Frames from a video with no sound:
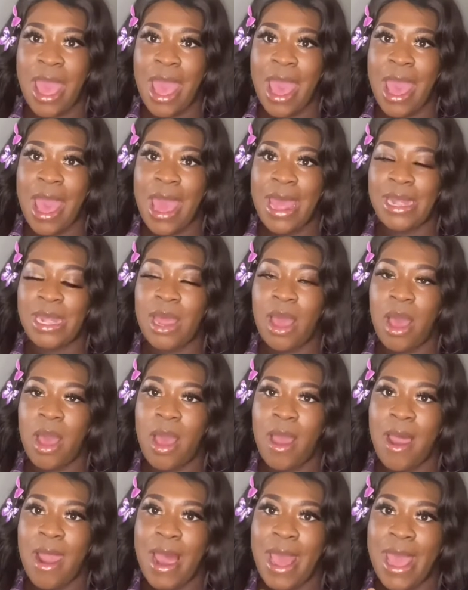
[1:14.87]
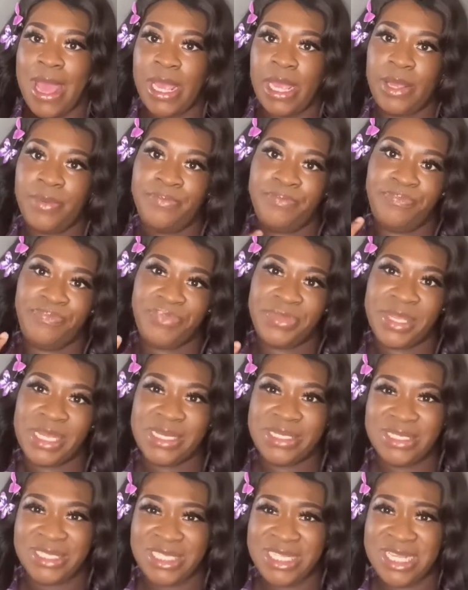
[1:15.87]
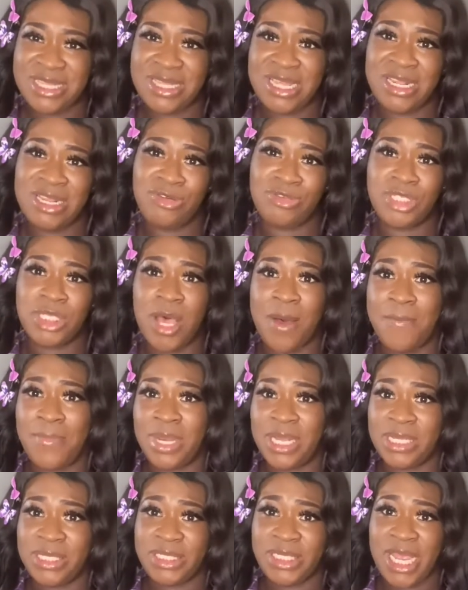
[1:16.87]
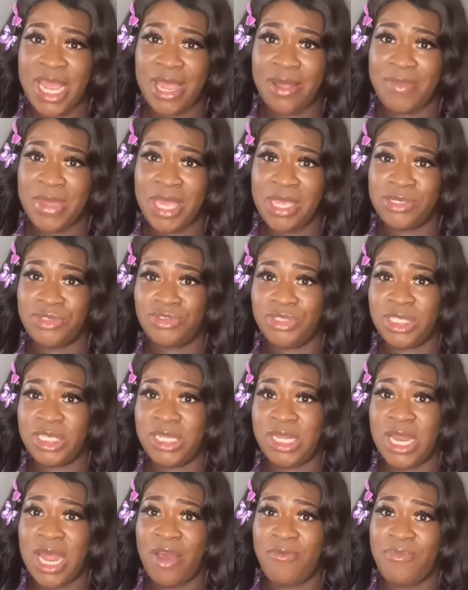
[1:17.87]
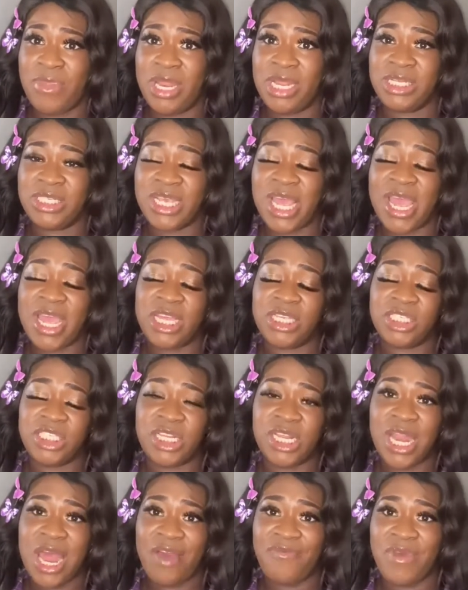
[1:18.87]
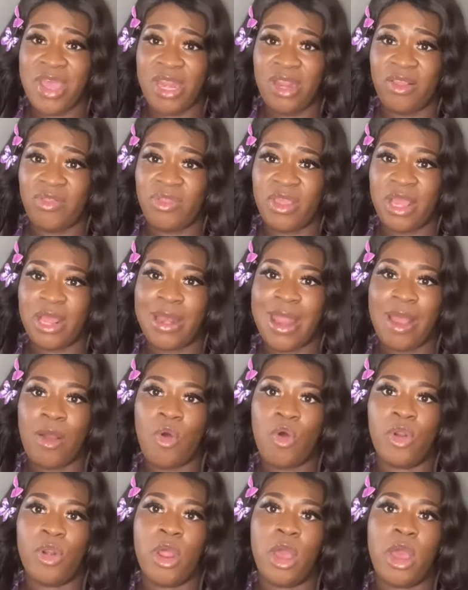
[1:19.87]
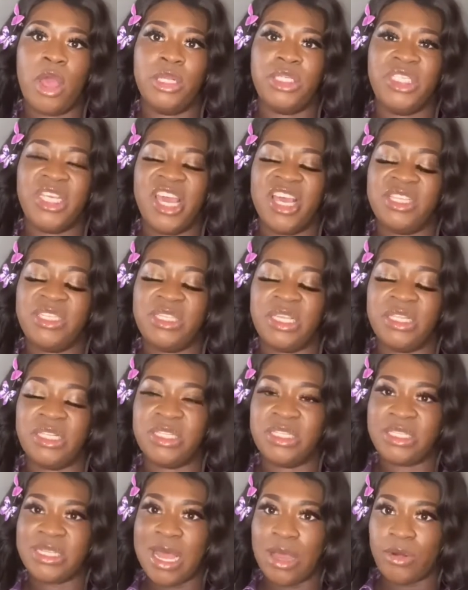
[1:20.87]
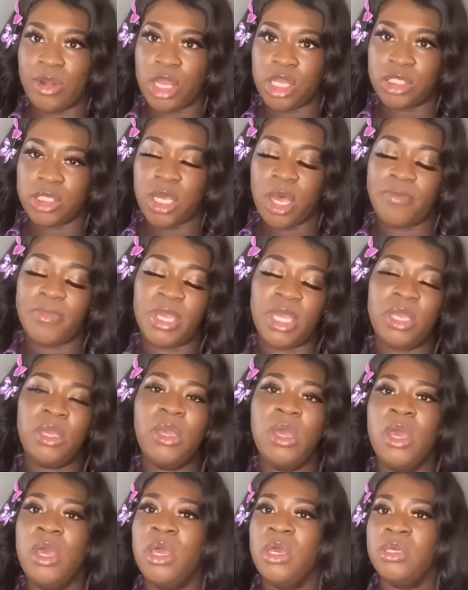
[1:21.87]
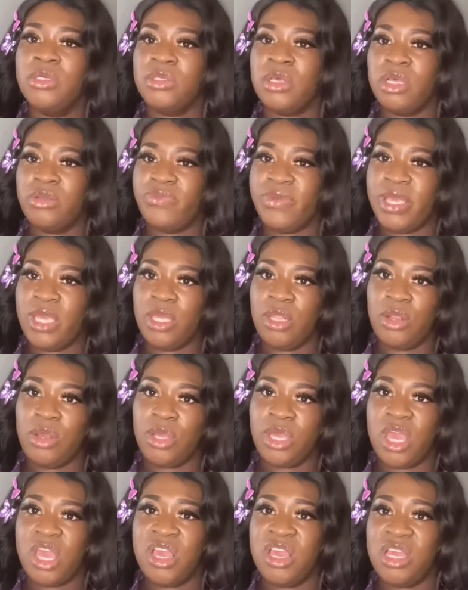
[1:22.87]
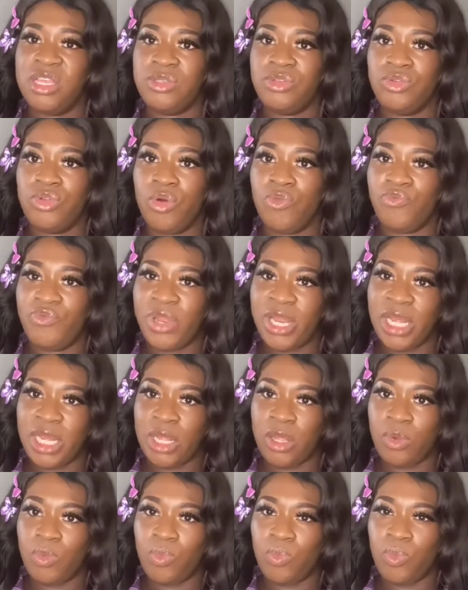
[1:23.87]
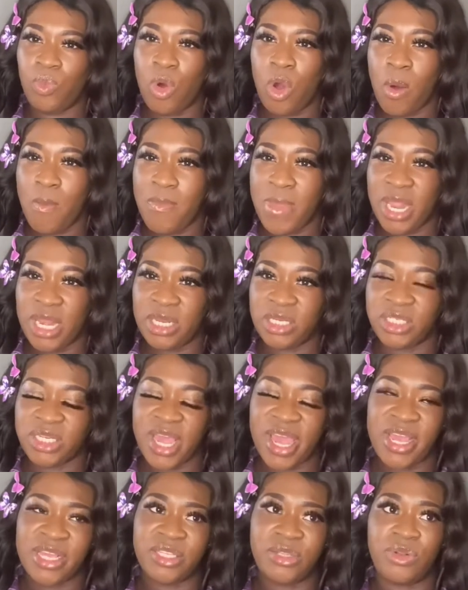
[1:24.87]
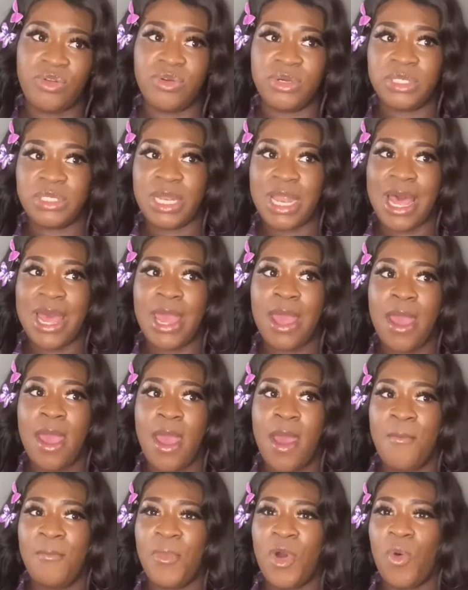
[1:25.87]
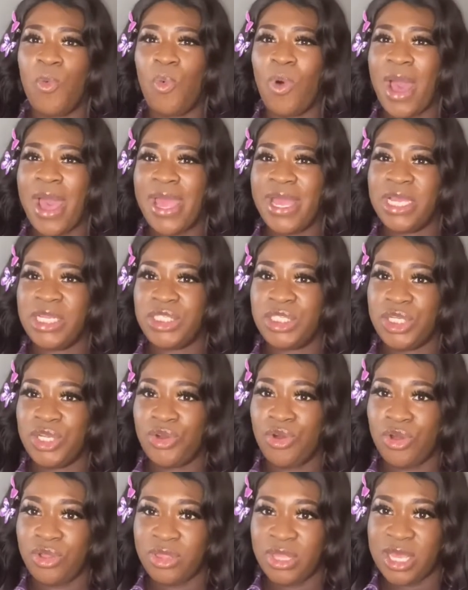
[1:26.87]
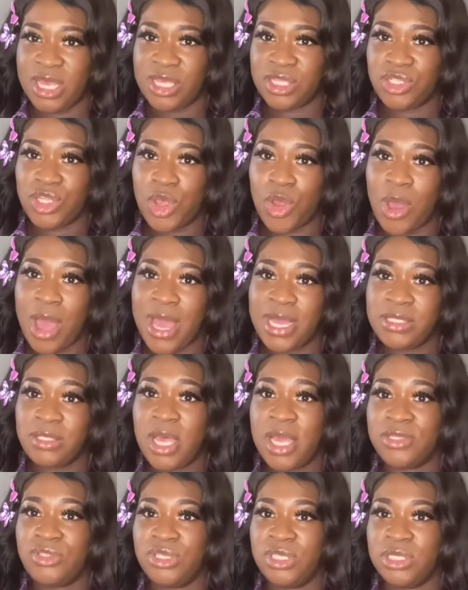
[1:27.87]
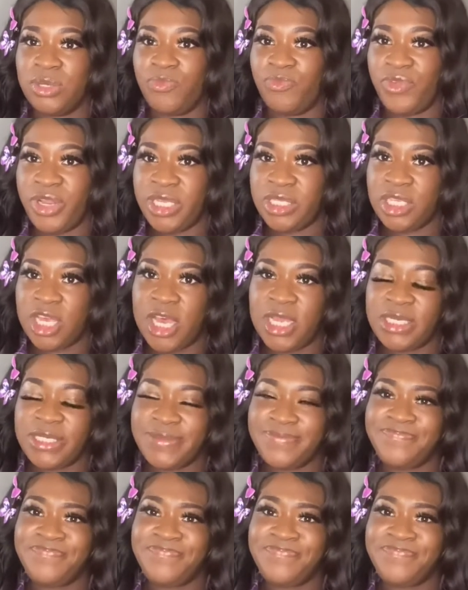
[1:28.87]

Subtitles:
And I did the little tumbler check, making sure she didn't have meningitis. She didn't have anything like on her chest and down her tummy. So I was thinking, okay, it's not really what meningitis looks like, but why has she got it? So I started doing some research